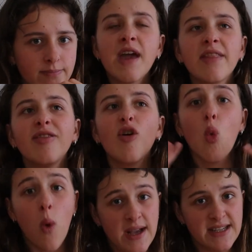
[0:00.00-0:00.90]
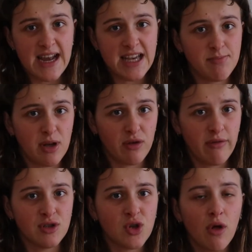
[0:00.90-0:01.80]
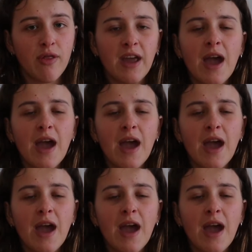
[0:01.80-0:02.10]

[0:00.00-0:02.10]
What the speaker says: Then the waste aspect of this whole thing.